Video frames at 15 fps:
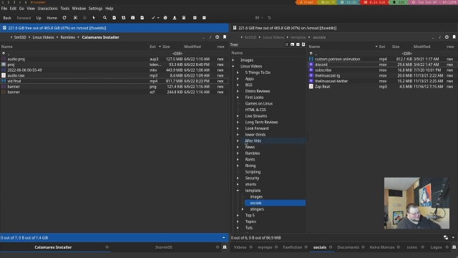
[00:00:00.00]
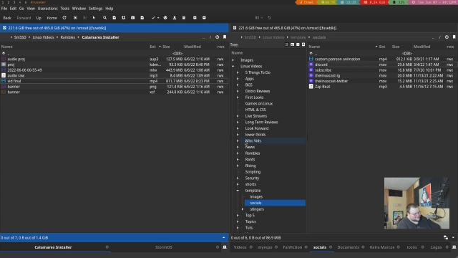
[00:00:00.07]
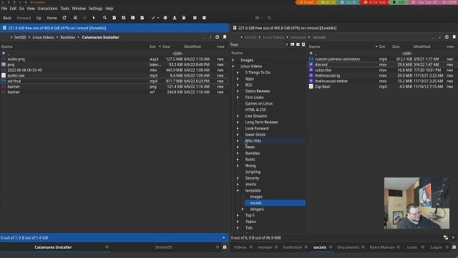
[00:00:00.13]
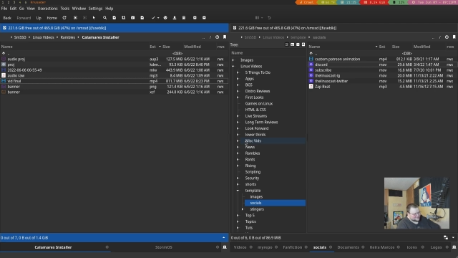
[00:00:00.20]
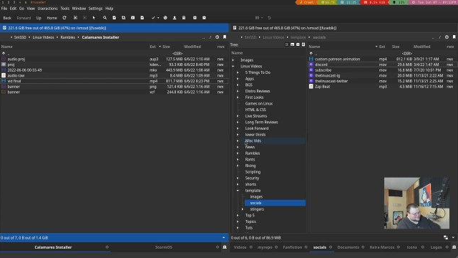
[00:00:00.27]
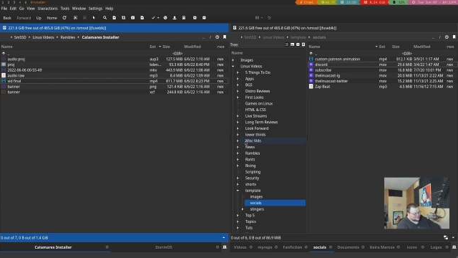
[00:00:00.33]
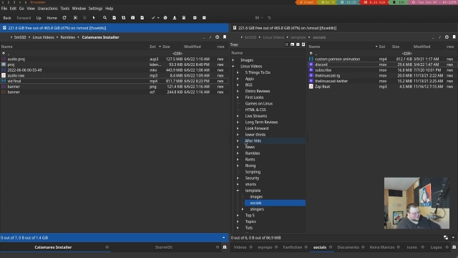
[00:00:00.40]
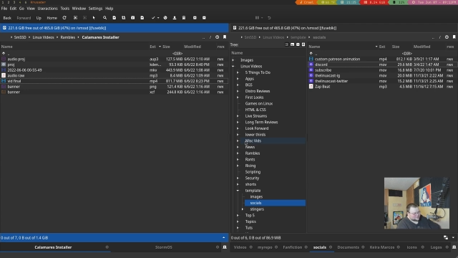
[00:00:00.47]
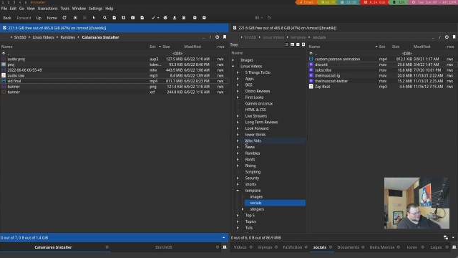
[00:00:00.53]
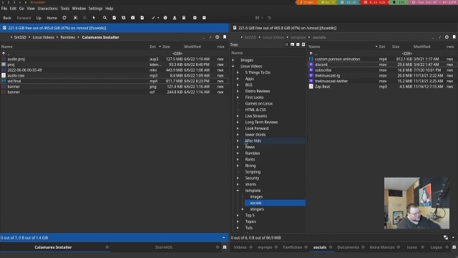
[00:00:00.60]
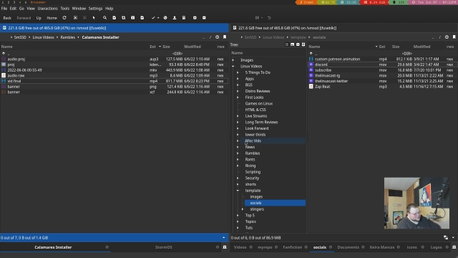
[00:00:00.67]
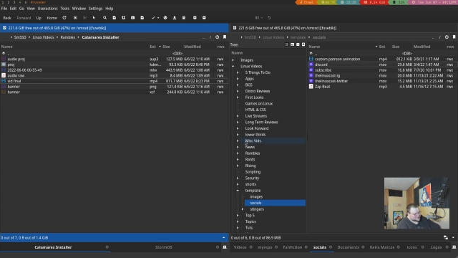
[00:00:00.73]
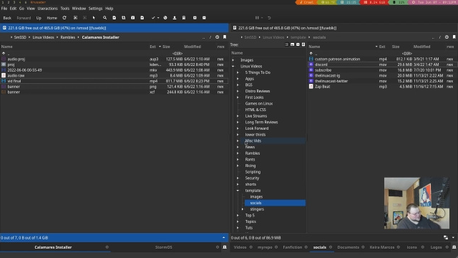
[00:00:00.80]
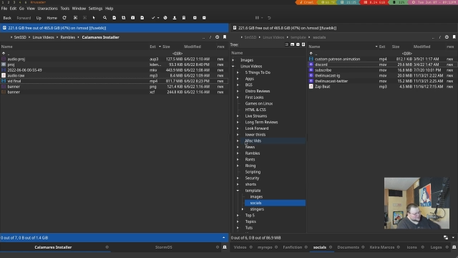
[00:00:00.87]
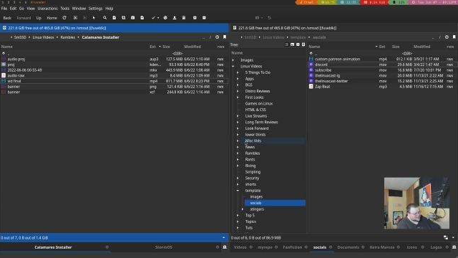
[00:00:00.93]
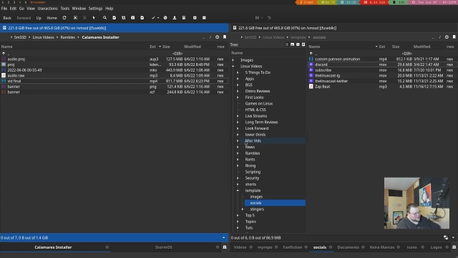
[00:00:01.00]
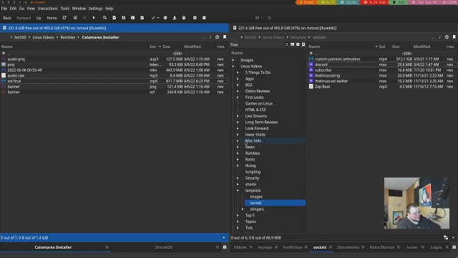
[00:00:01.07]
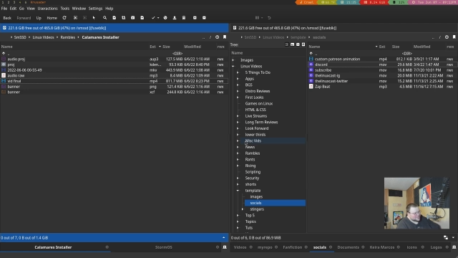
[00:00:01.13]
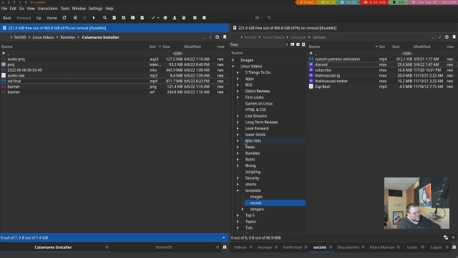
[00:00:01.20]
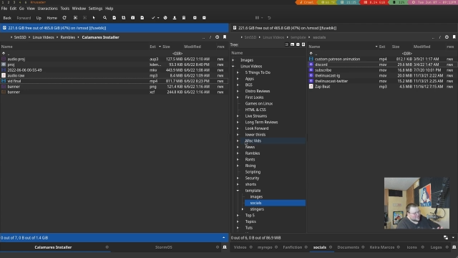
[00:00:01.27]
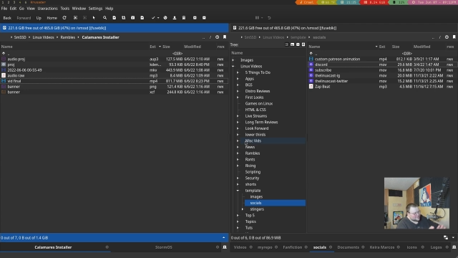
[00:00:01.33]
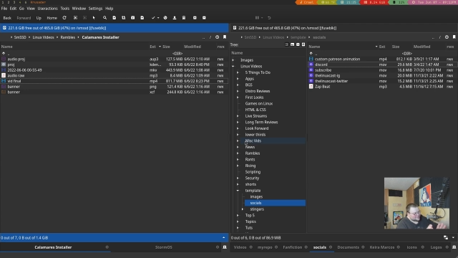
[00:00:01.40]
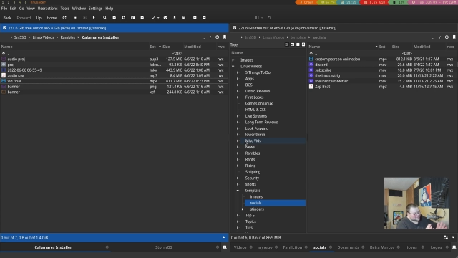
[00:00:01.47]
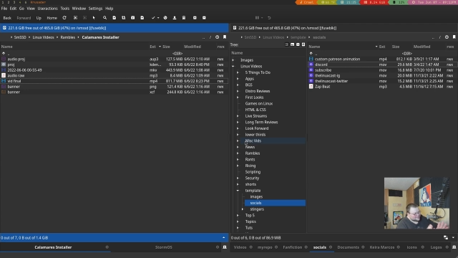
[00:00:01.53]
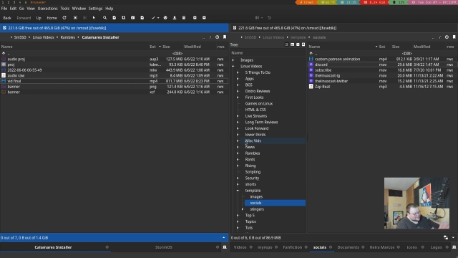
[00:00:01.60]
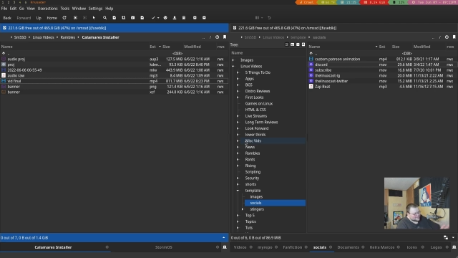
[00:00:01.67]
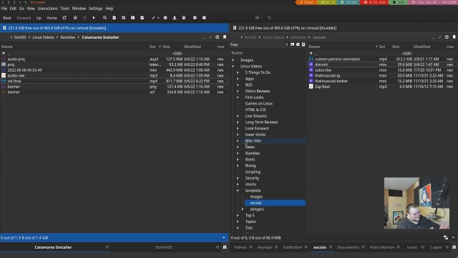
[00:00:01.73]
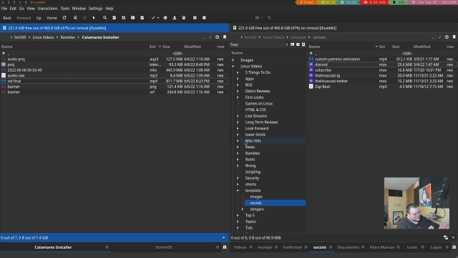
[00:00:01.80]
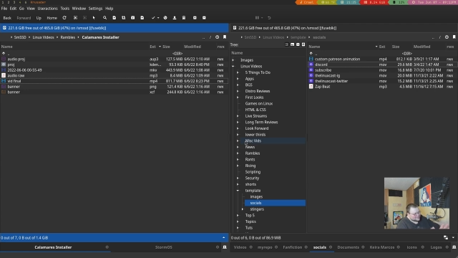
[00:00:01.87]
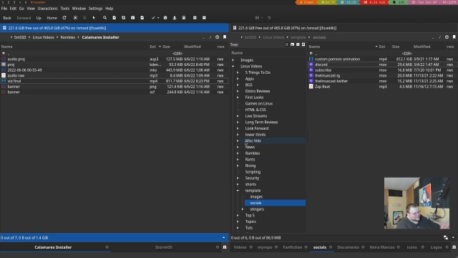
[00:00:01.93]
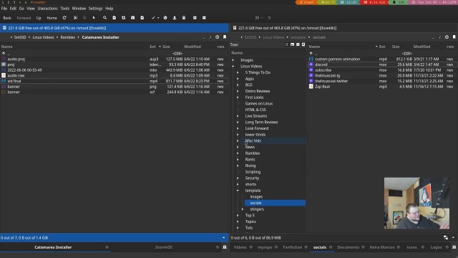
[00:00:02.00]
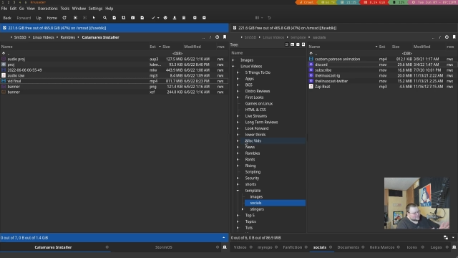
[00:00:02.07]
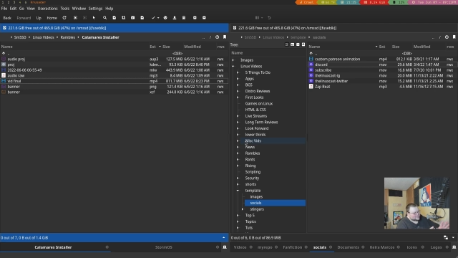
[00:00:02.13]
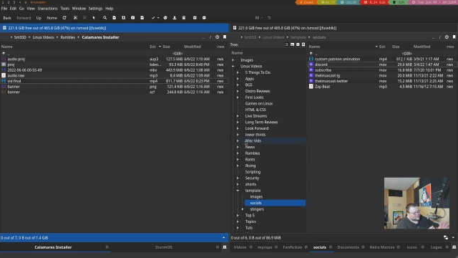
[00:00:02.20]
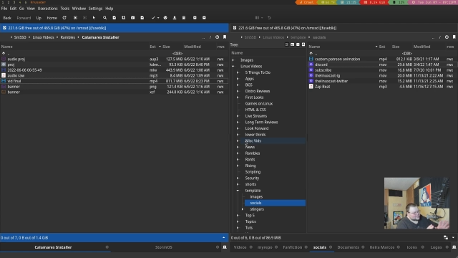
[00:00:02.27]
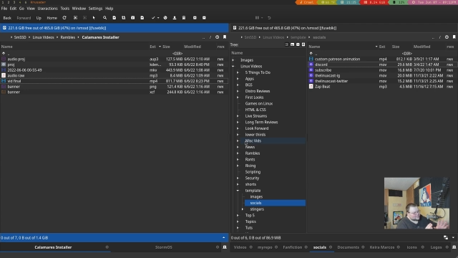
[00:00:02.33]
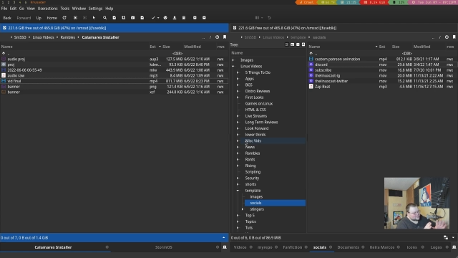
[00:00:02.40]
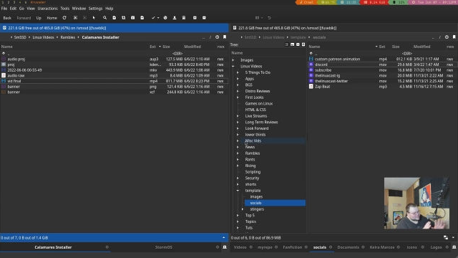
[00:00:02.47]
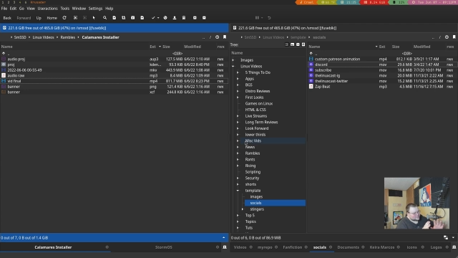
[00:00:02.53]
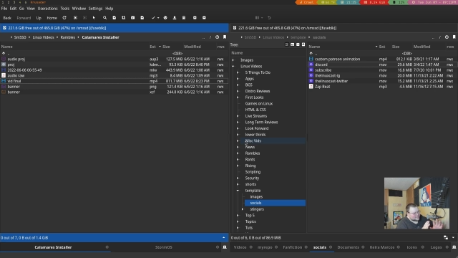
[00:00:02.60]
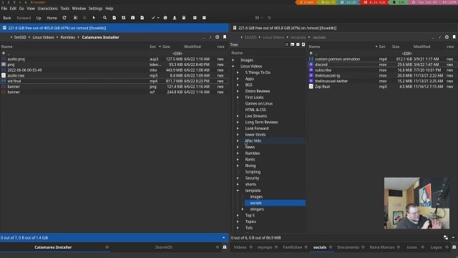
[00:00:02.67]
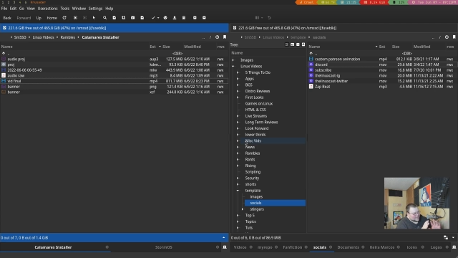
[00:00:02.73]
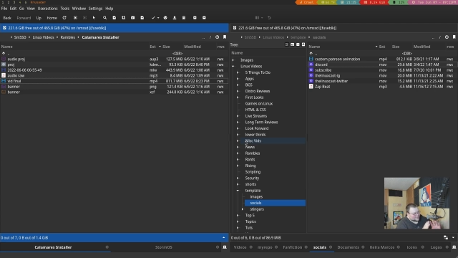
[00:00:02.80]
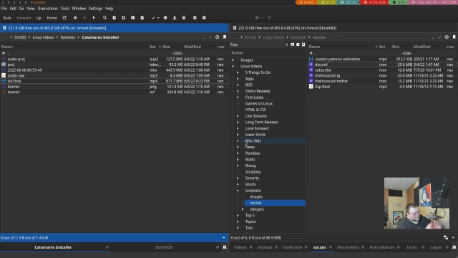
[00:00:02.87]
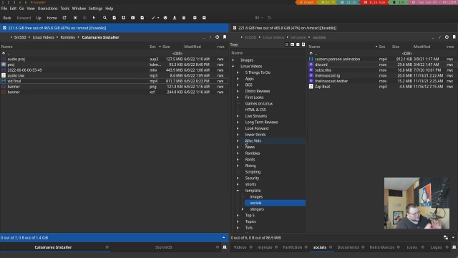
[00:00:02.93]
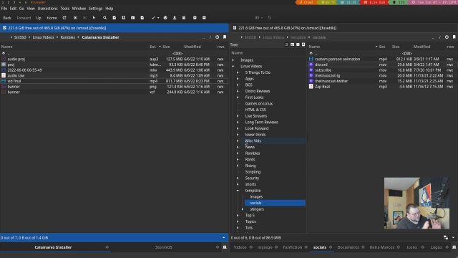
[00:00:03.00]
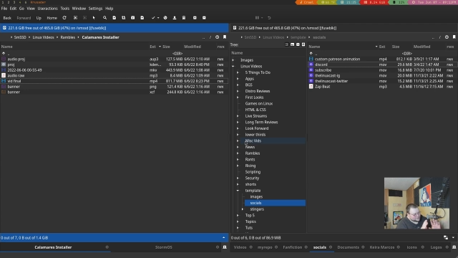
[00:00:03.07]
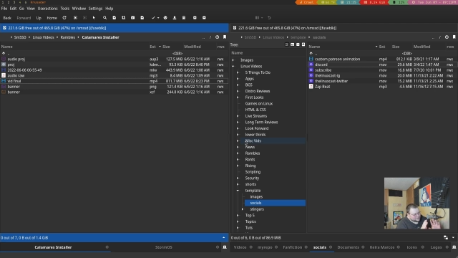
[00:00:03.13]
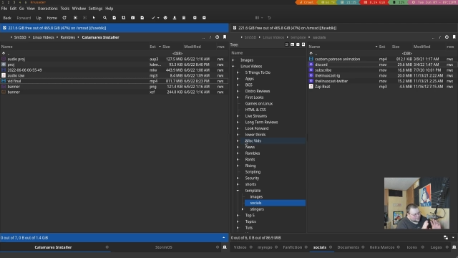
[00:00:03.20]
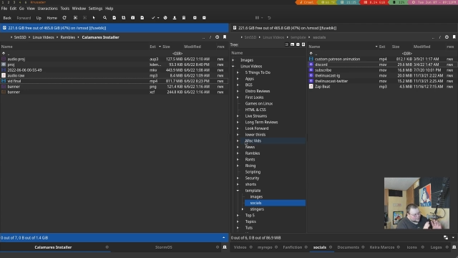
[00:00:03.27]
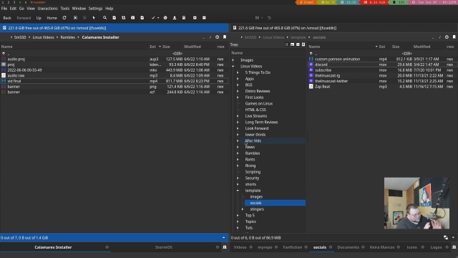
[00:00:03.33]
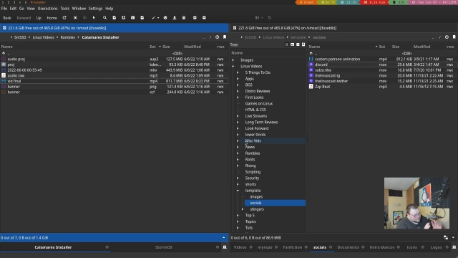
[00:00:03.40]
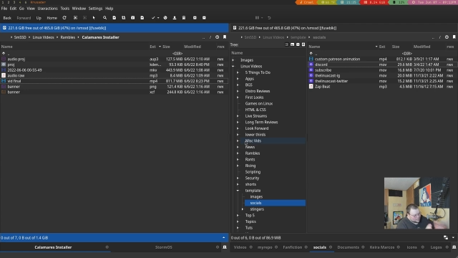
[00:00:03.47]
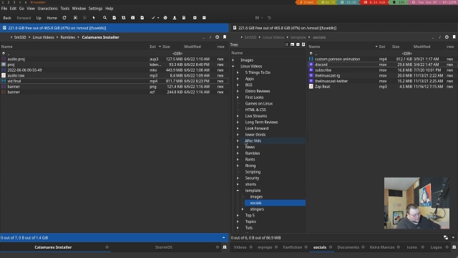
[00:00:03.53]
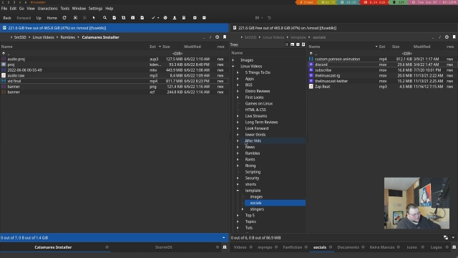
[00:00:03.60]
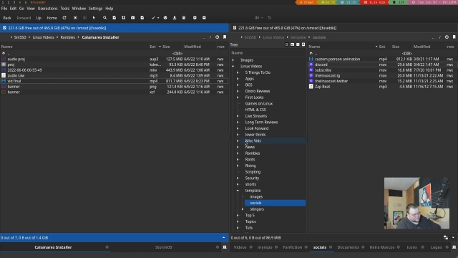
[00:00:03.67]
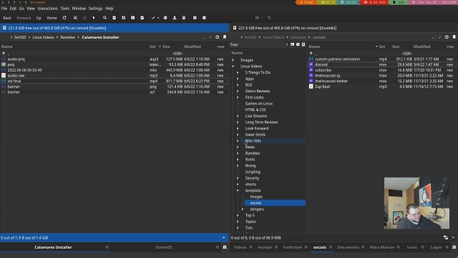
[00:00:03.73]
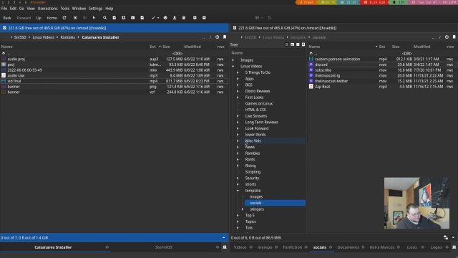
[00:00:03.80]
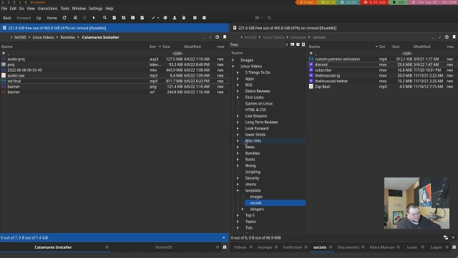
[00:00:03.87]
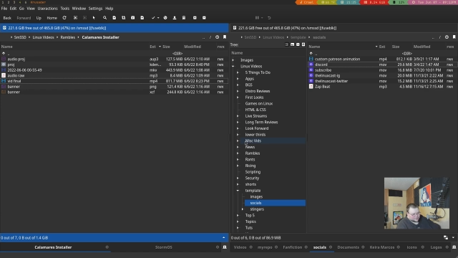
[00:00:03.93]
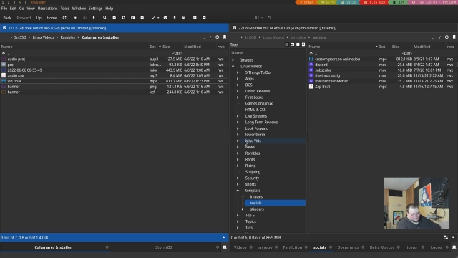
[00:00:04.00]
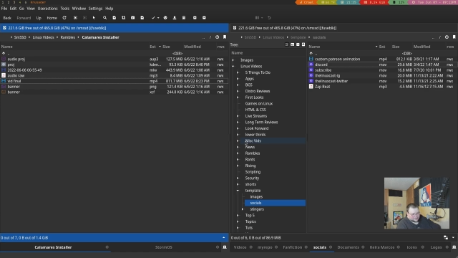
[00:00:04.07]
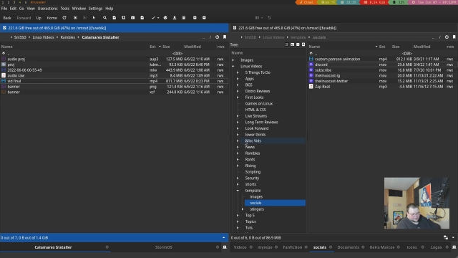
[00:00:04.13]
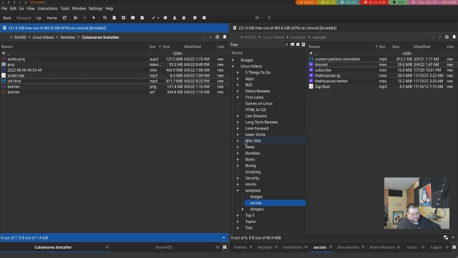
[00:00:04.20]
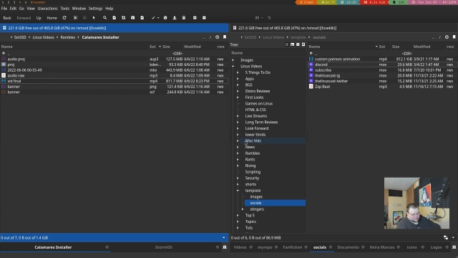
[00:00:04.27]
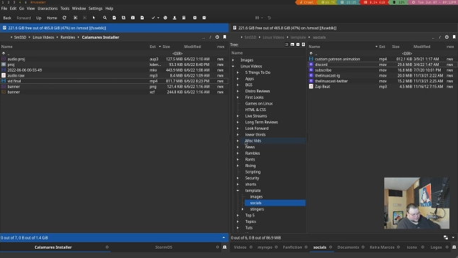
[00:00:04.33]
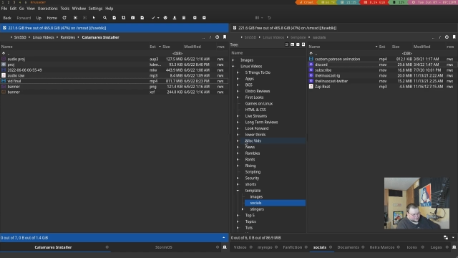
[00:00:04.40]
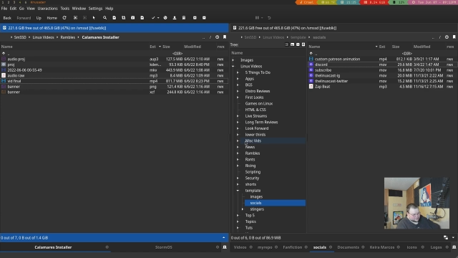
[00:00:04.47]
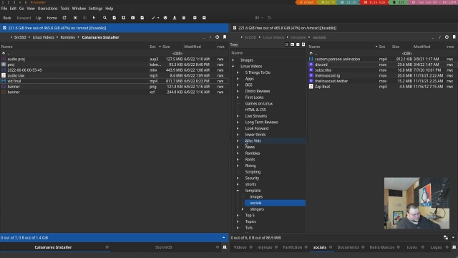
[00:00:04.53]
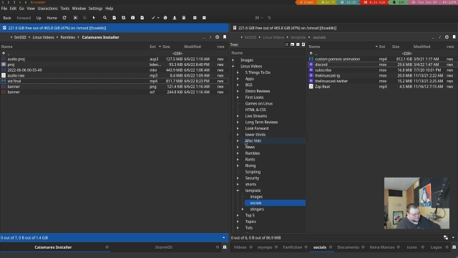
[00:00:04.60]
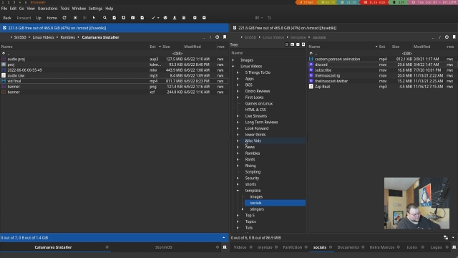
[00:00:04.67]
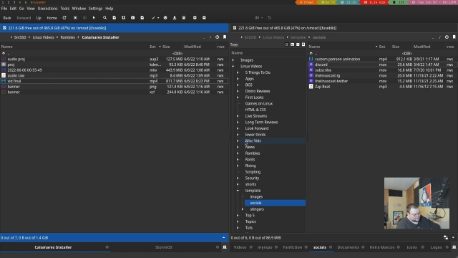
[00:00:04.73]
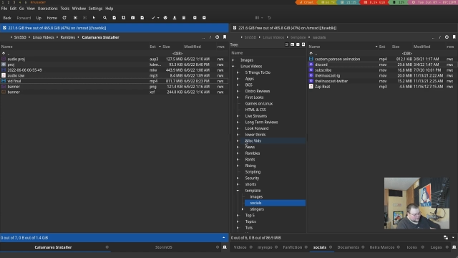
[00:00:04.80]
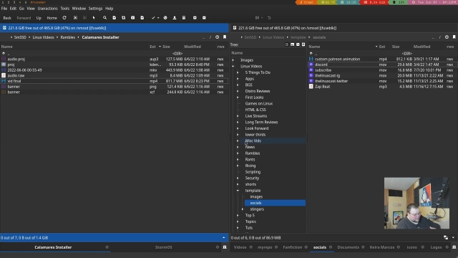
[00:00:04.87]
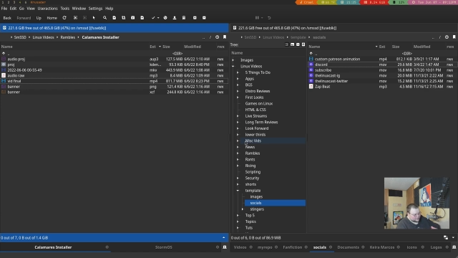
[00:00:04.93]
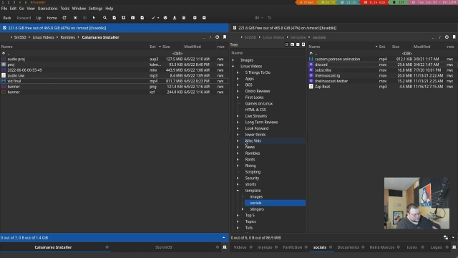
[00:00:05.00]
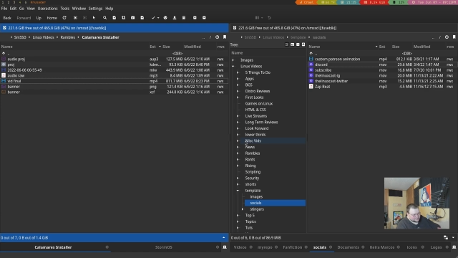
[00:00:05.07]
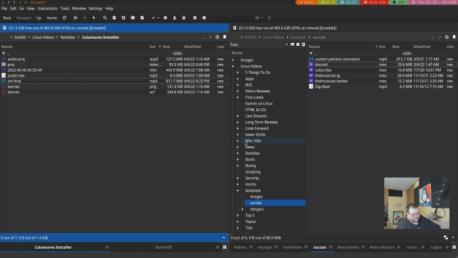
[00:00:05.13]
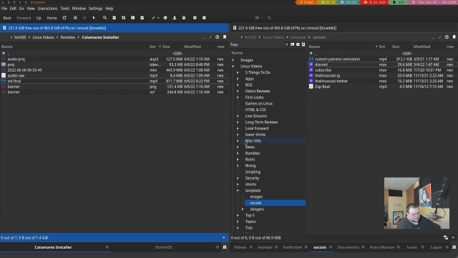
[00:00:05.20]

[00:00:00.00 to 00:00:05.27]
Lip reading: Nobody's mouth can be seen.